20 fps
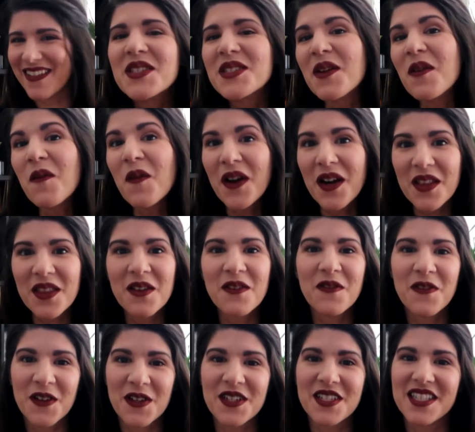So one of
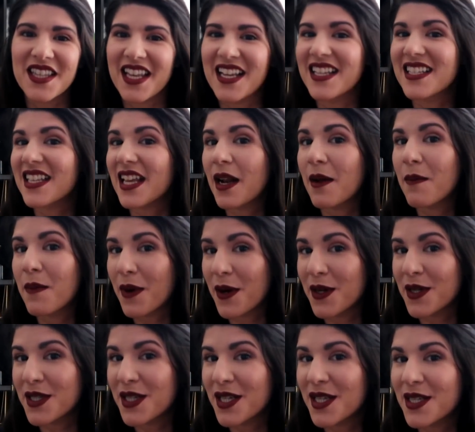the first things that I
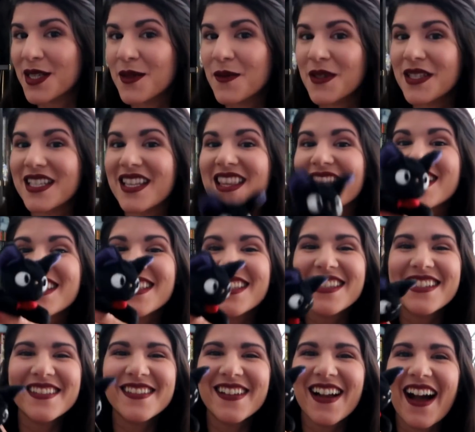purchased was this
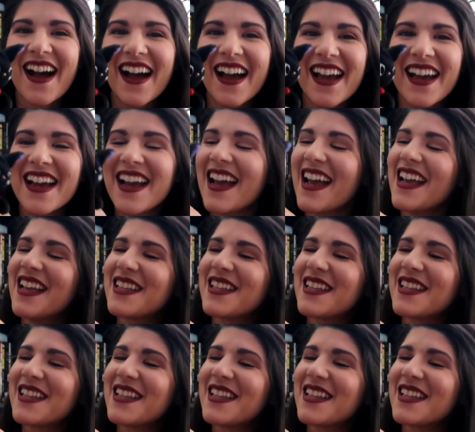little guy.